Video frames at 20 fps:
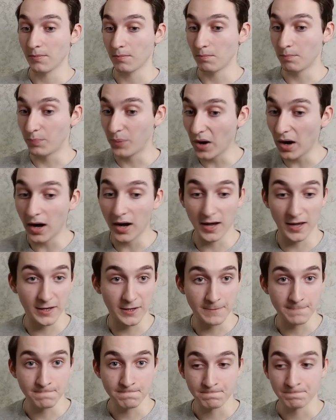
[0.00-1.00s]

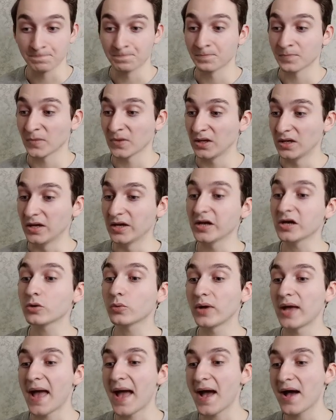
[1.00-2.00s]
But here
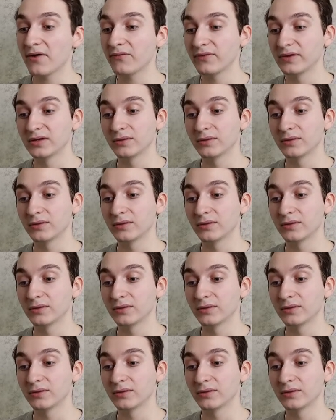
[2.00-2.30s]
we have